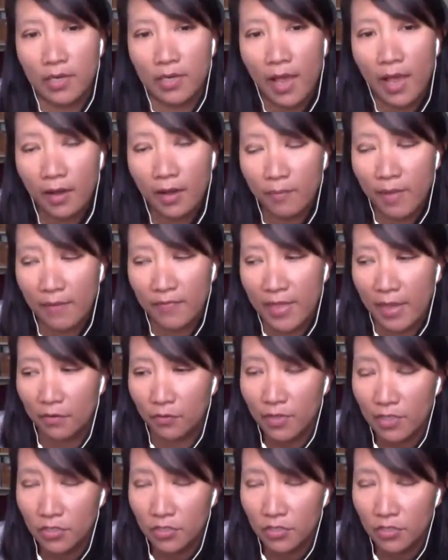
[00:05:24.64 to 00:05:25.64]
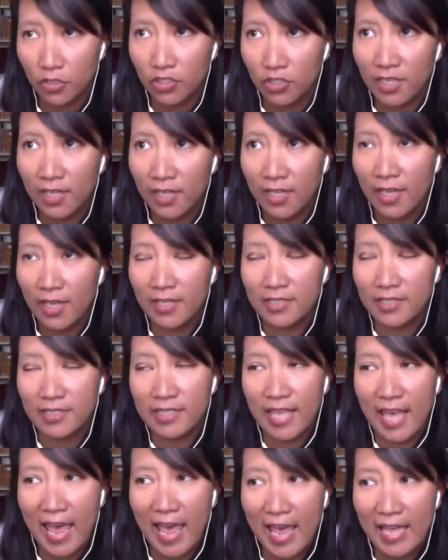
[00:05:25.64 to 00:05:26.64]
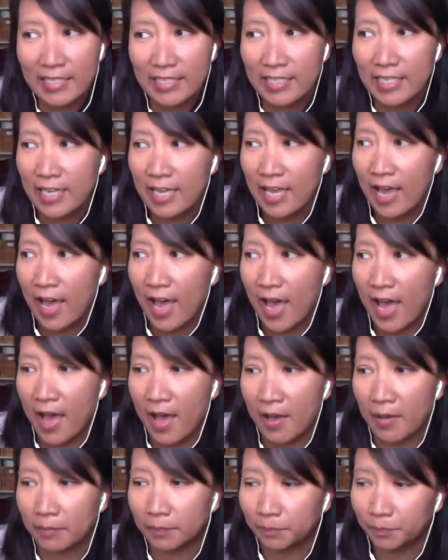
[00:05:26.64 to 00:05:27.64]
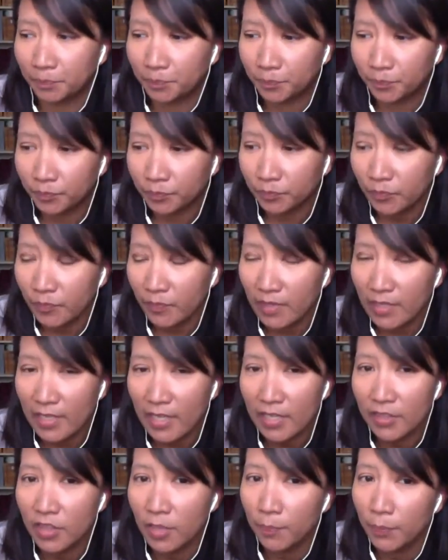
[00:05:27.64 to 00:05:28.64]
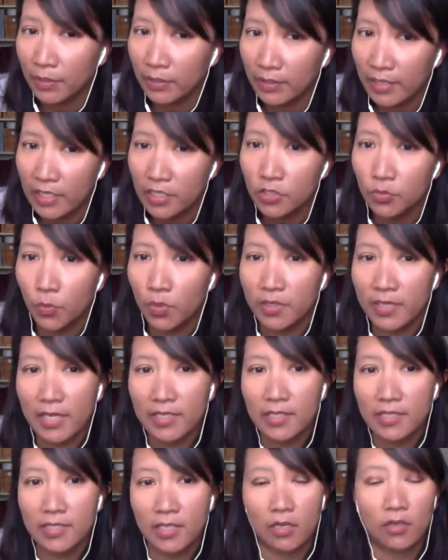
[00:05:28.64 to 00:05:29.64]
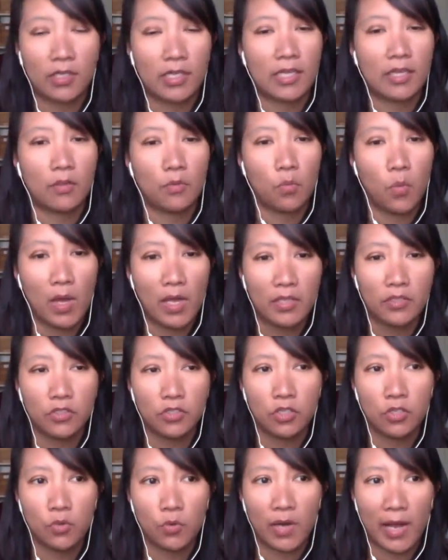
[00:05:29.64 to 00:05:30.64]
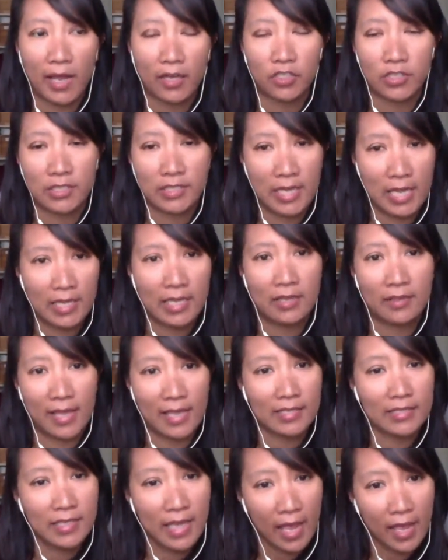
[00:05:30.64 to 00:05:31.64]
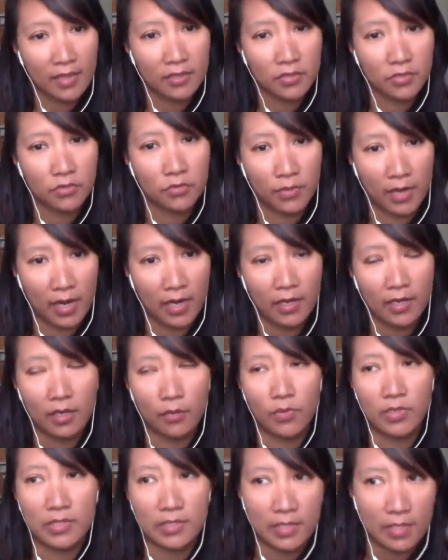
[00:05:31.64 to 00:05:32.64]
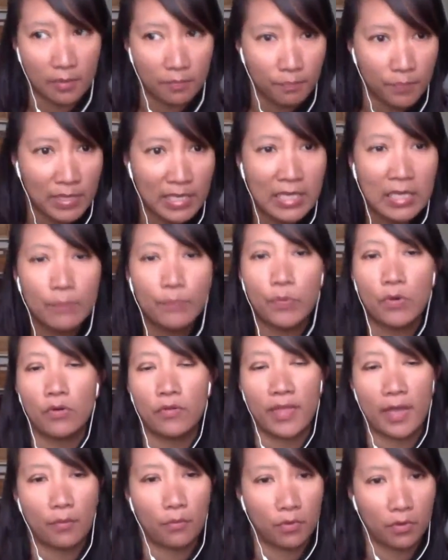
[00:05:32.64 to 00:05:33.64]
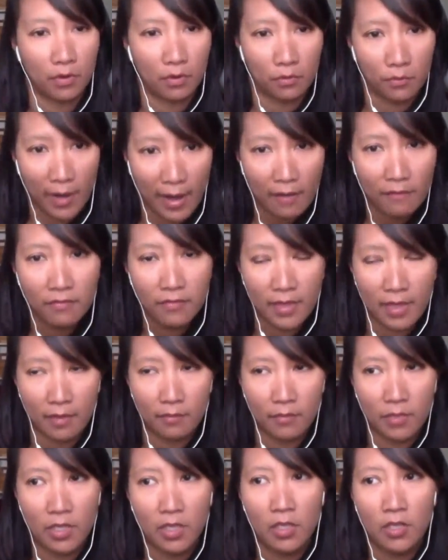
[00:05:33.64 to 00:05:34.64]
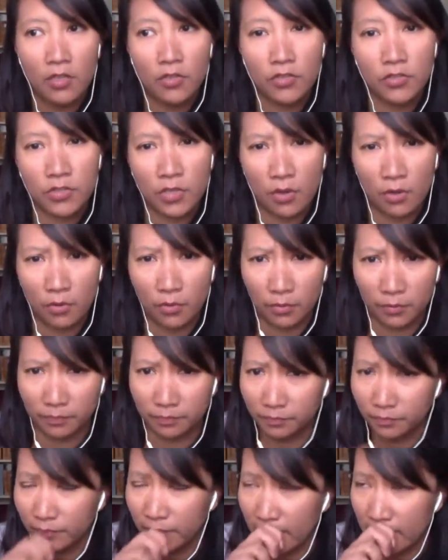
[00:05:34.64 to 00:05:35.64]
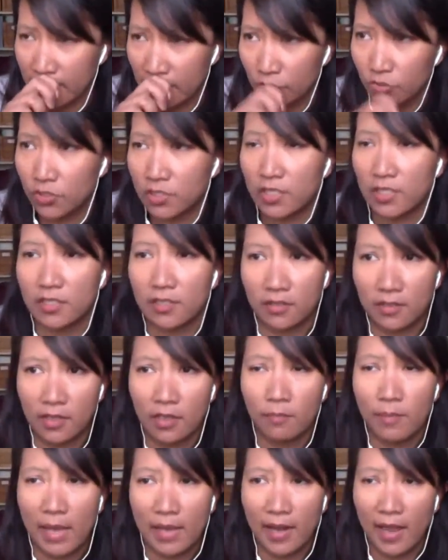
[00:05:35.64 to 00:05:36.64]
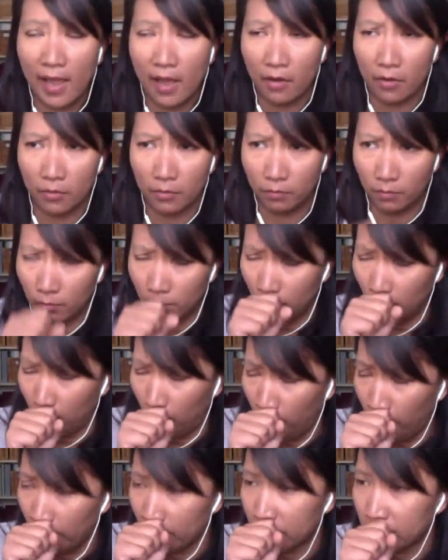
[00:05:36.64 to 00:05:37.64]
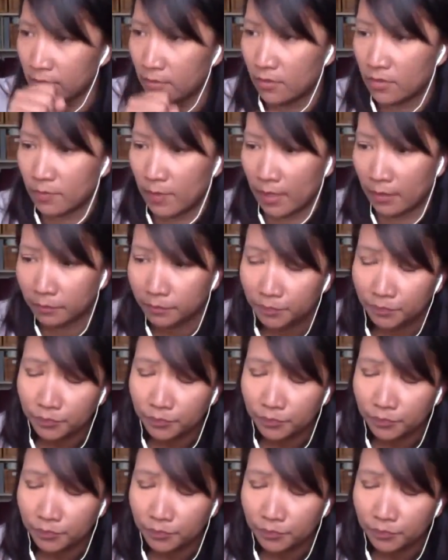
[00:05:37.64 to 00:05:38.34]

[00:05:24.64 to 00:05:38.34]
out about that research is that the police weren't necessarily the ones who were actually taking that test, right? It was the people that were around them. So it's interesting to think about how, excuse me,